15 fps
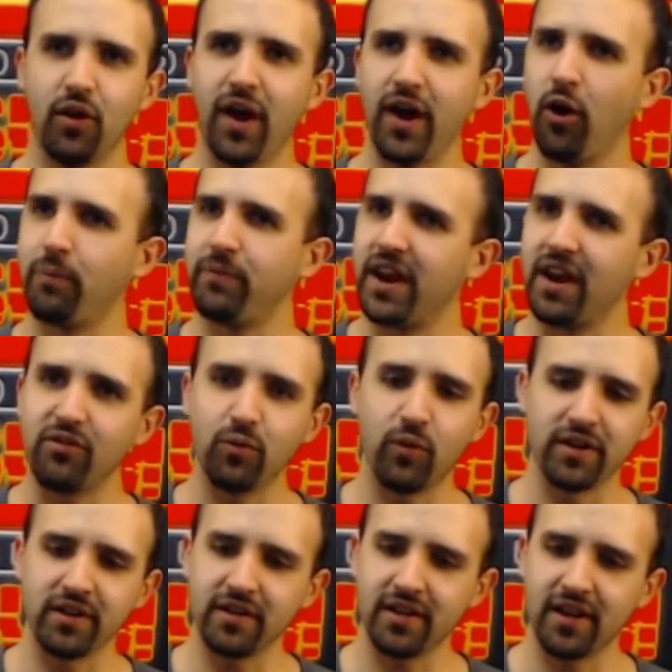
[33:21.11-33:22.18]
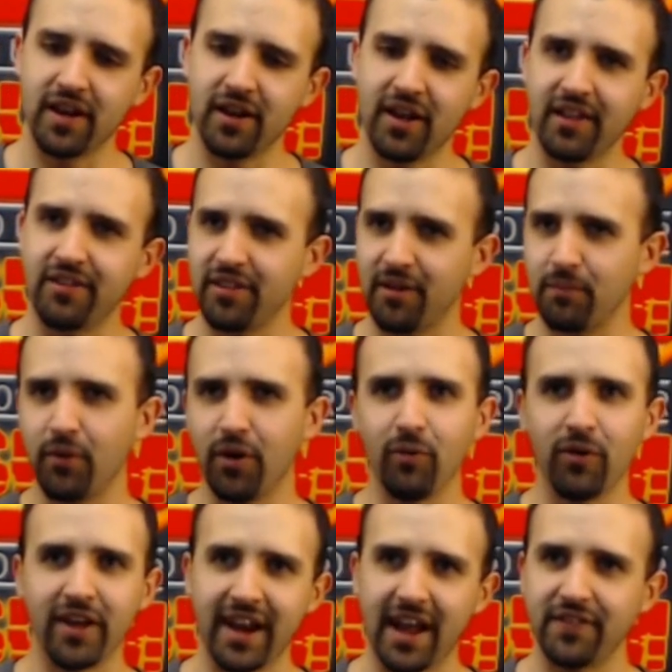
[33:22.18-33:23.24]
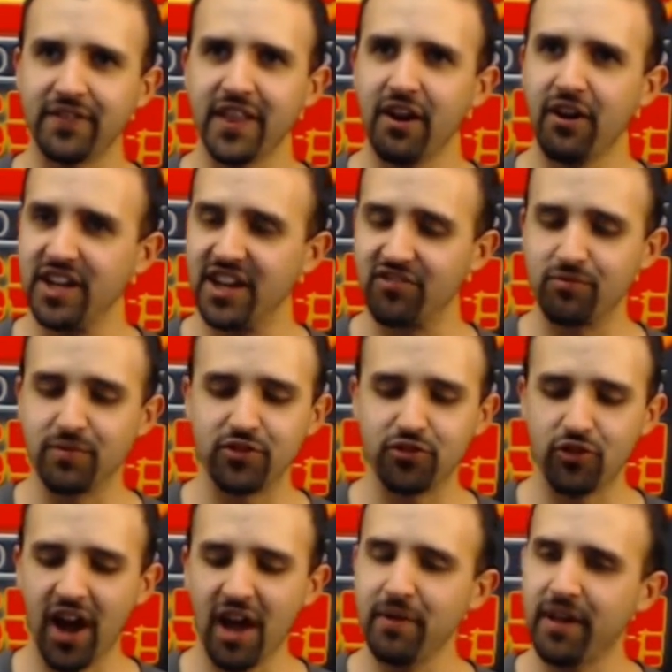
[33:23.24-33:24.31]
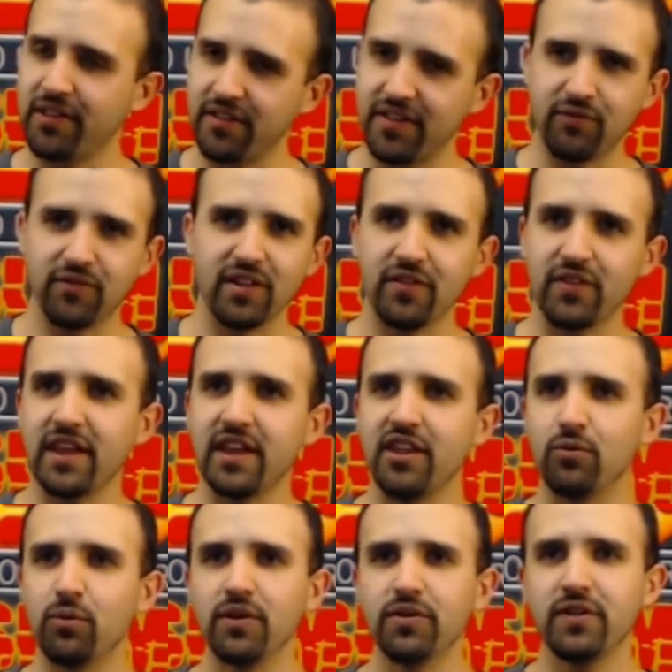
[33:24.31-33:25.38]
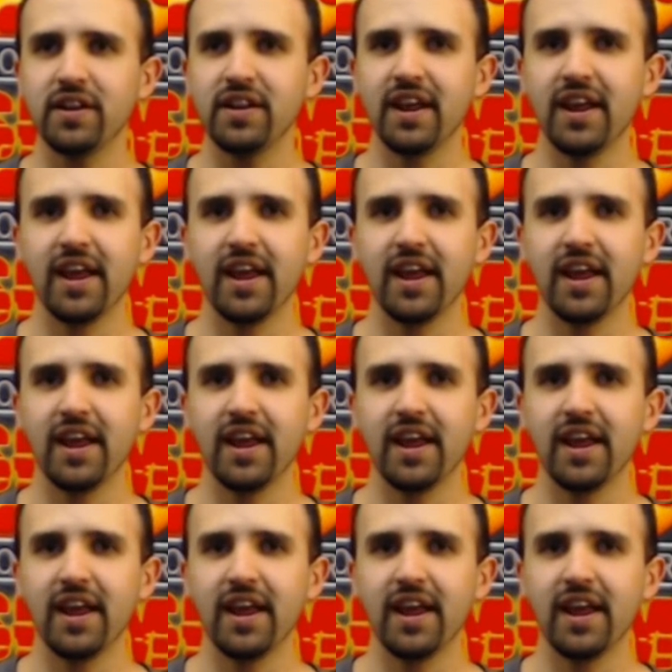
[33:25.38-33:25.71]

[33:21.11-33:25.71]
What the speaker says: I hope that everyone at some point will get out there and give him a try, because I definitely think he's worth it.